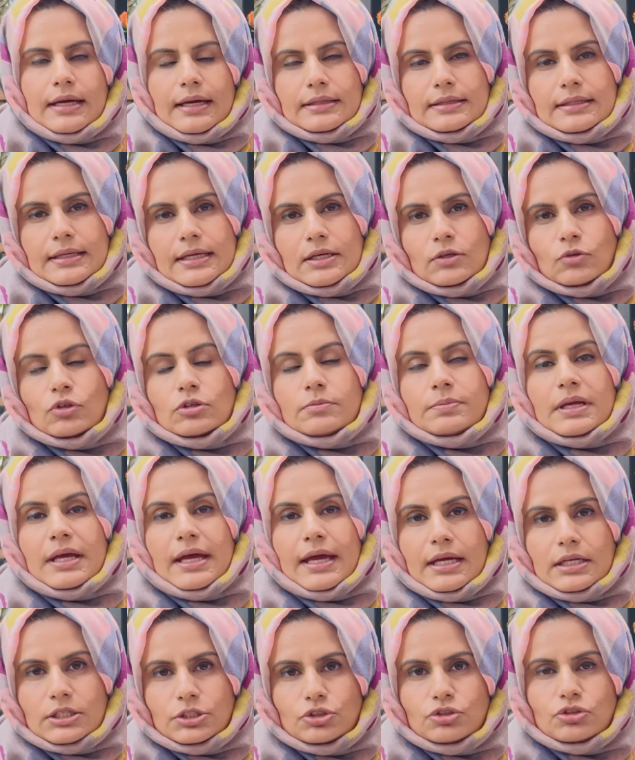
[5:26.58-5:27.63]
there could be
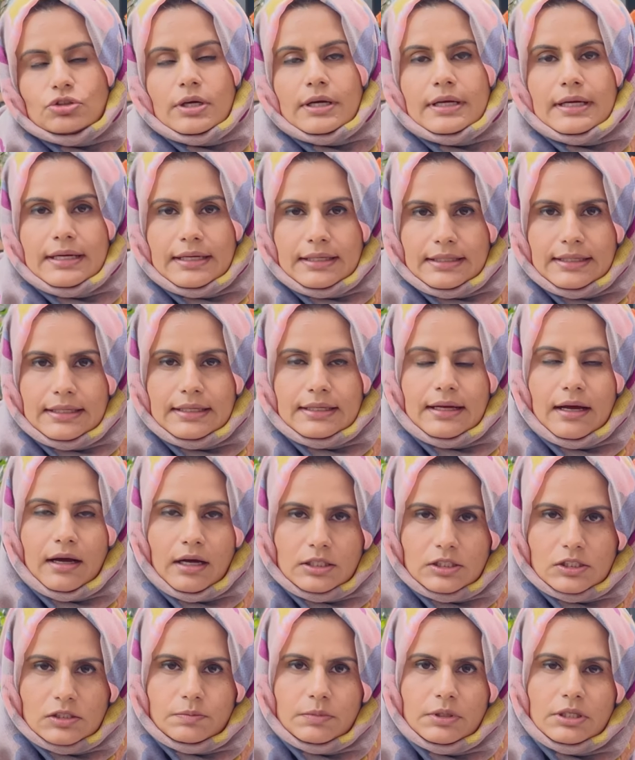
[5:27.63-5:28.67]
extra A&E
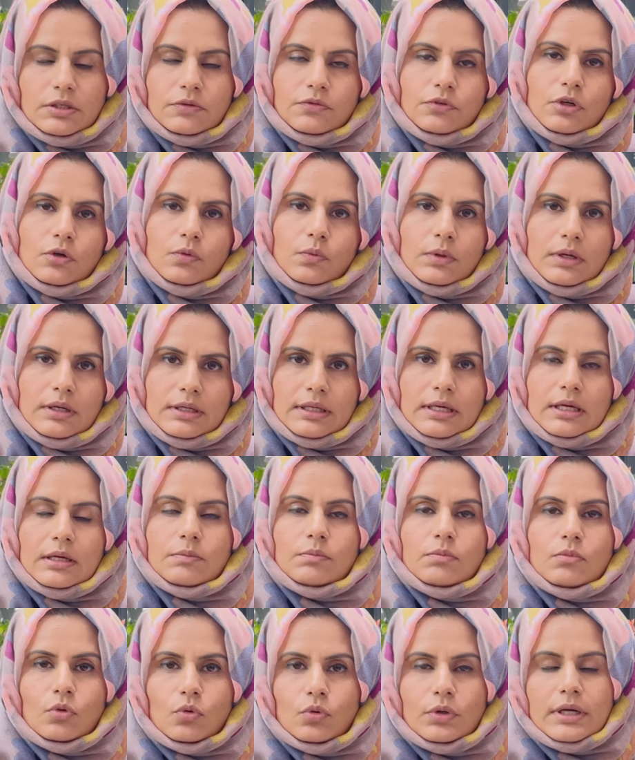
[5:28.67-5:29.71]
enhancement if you're
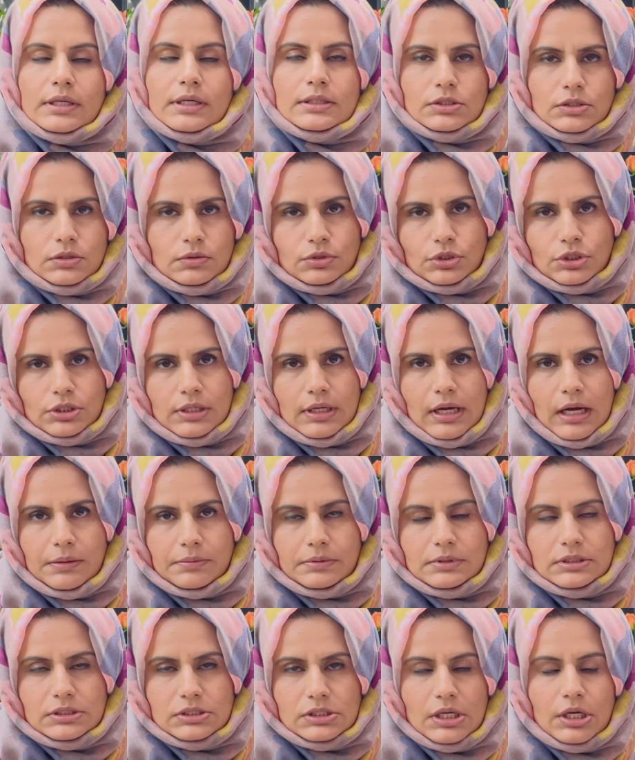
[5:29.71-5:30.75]
working more unsocial
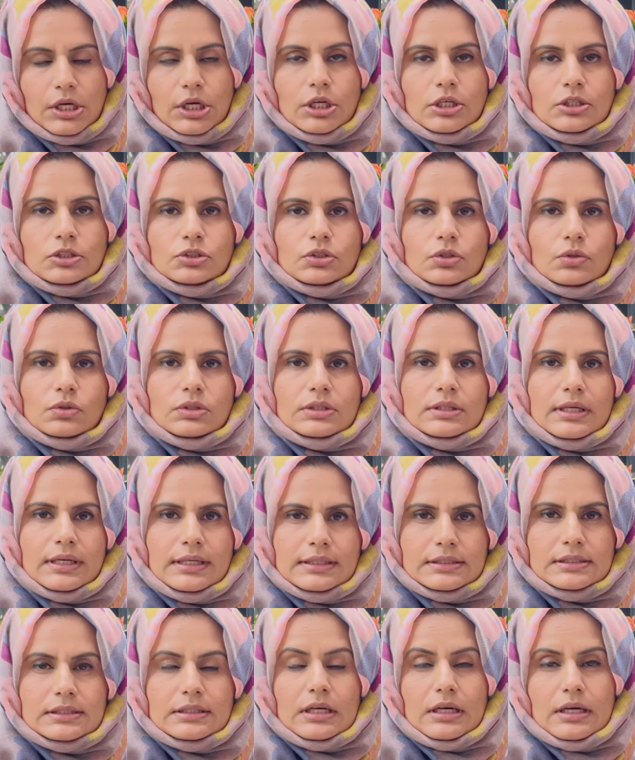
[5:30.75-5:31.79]
hours. So
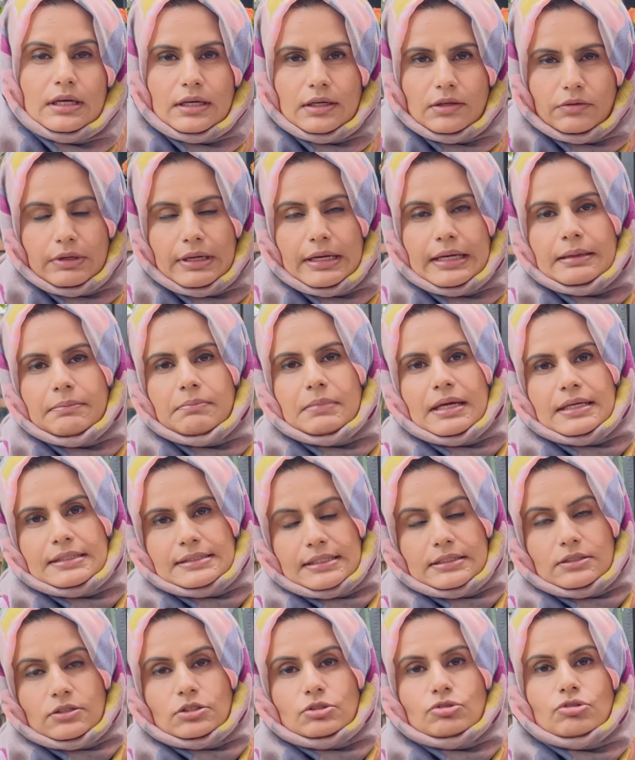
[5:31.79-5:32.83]
this really makes
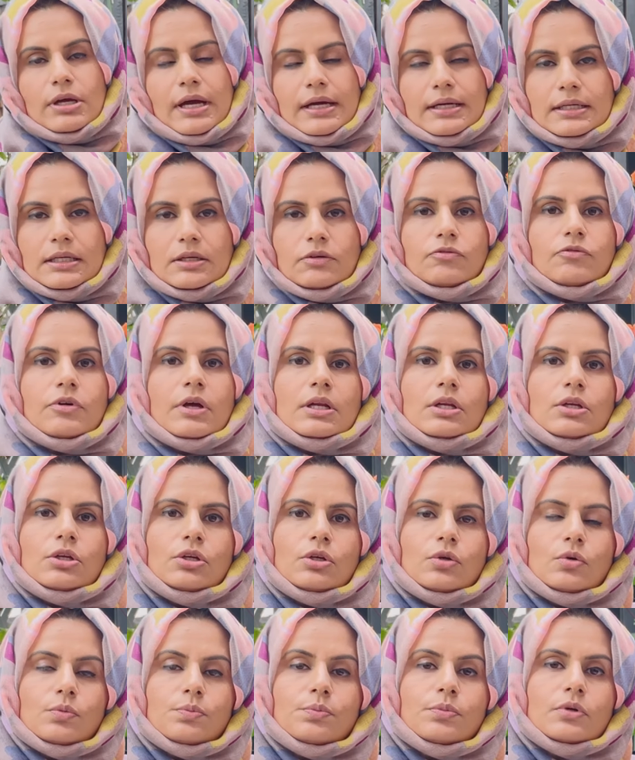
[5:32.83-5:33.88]
it attractive when
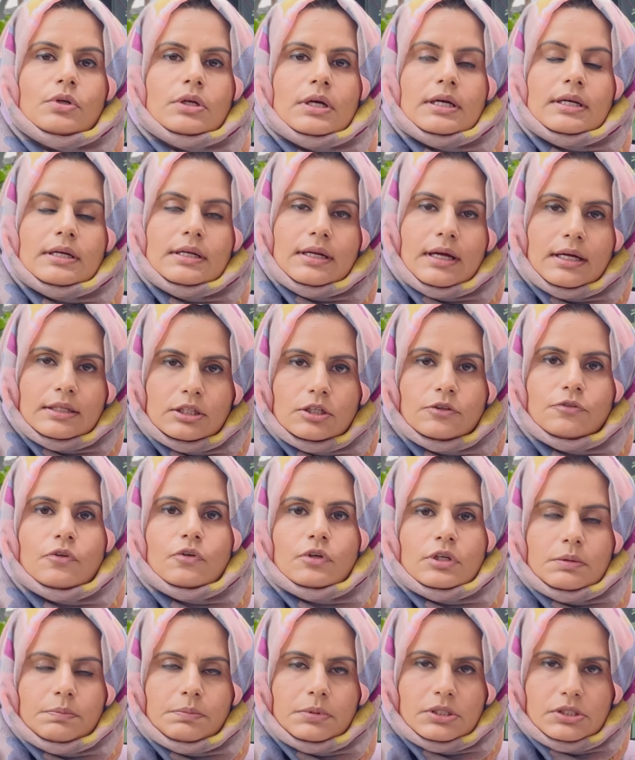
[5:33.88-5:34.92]
you put another
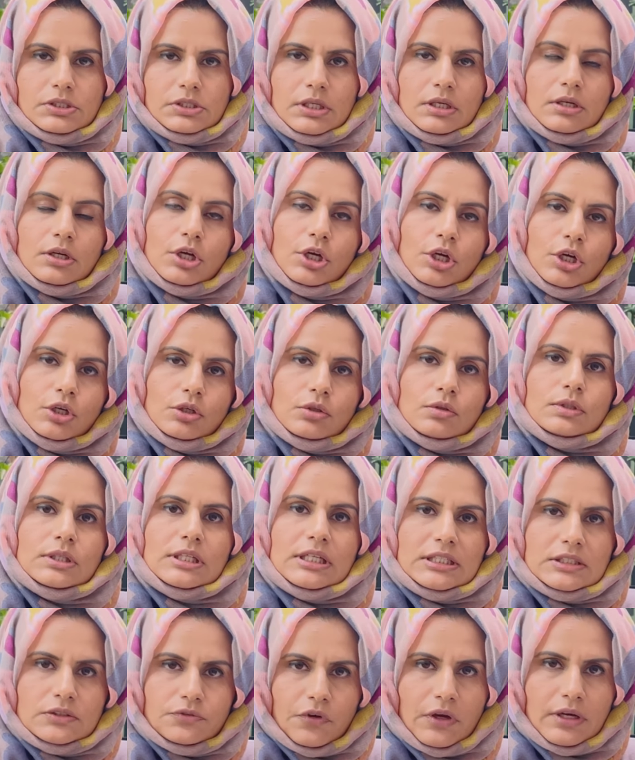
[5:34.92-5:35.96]
40% to
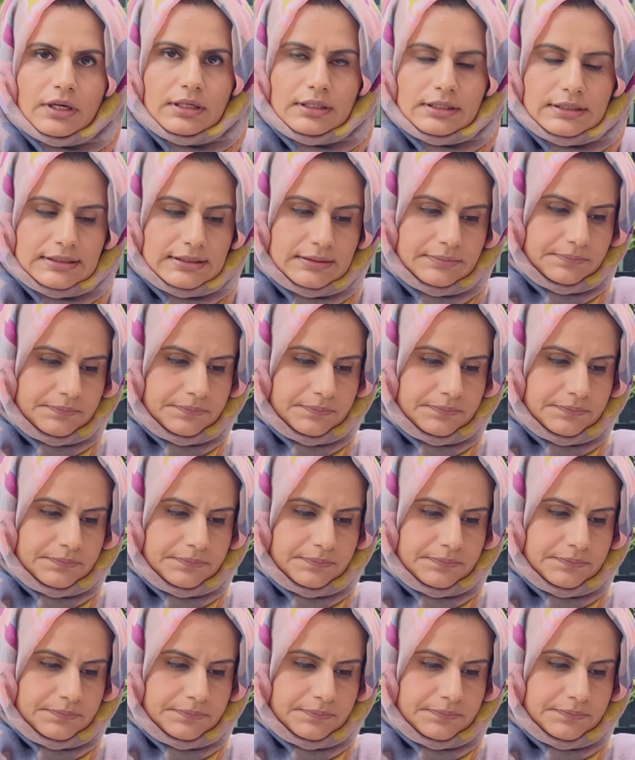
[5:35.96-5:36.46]
these figures.